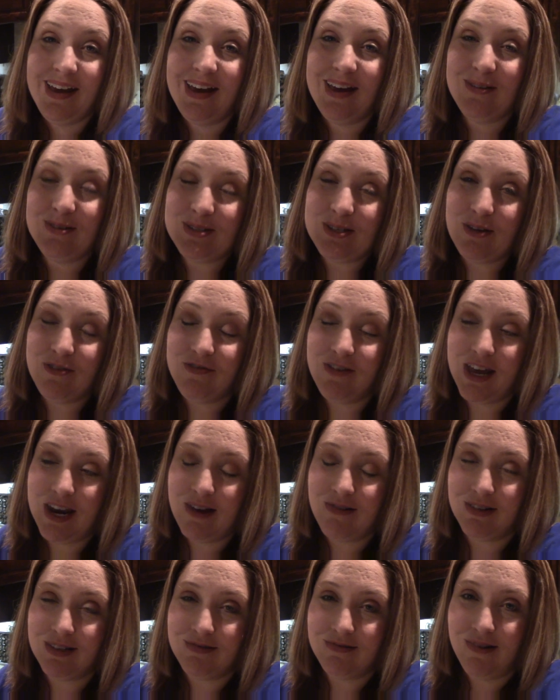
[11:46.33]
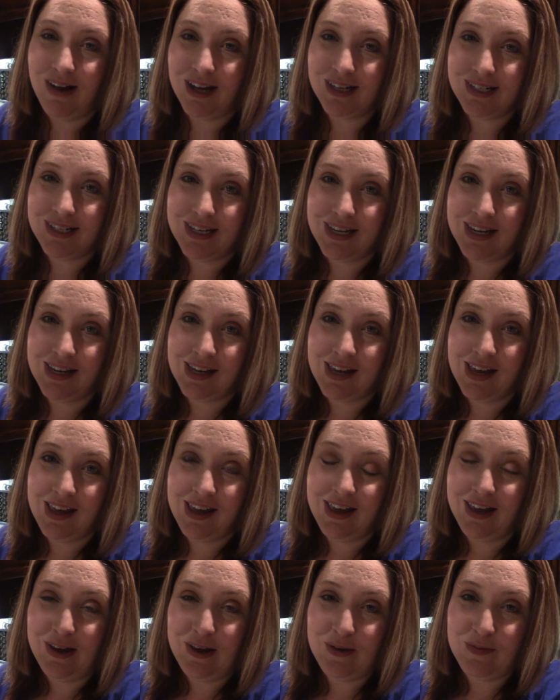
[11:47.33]
It was so fun. I was watching
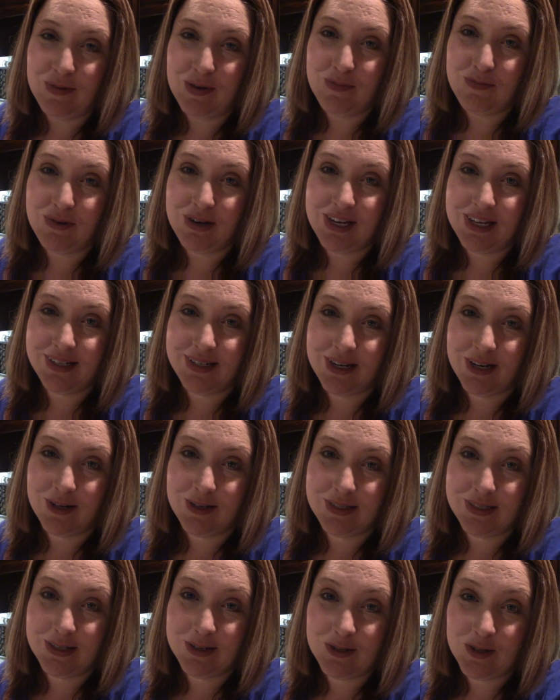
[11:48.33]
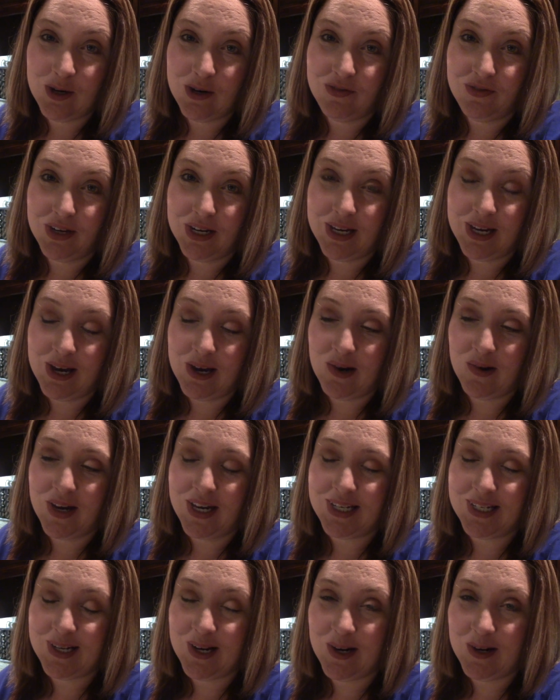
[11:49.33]
Bree and Daron's intro video,
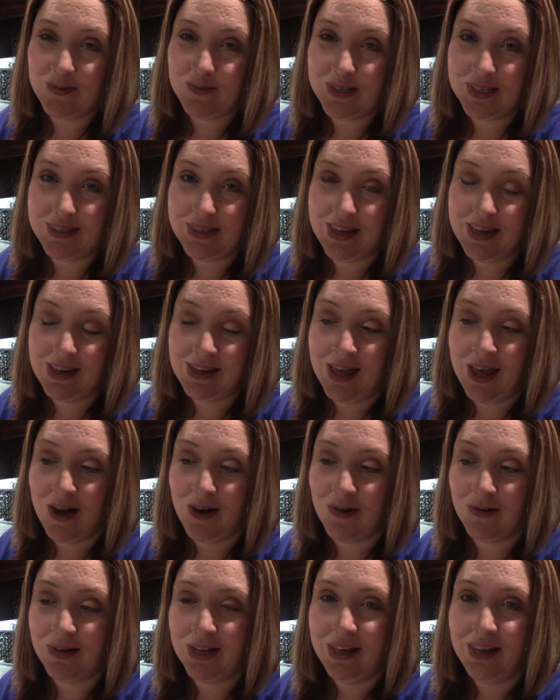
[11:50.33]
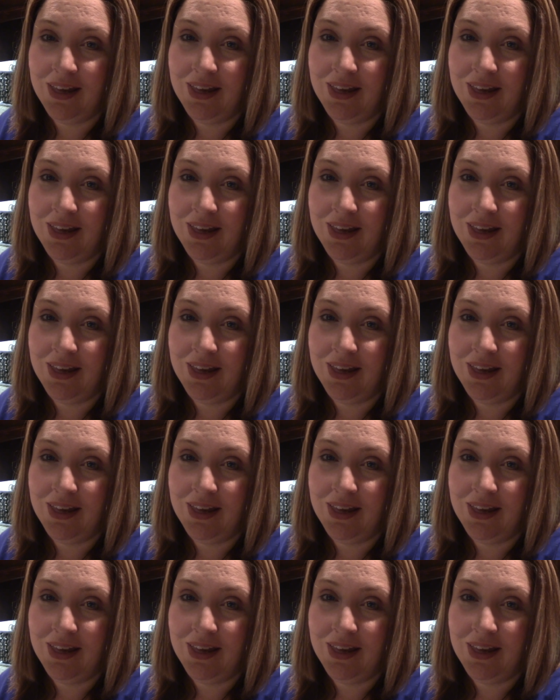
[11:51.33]
and Daron was saying how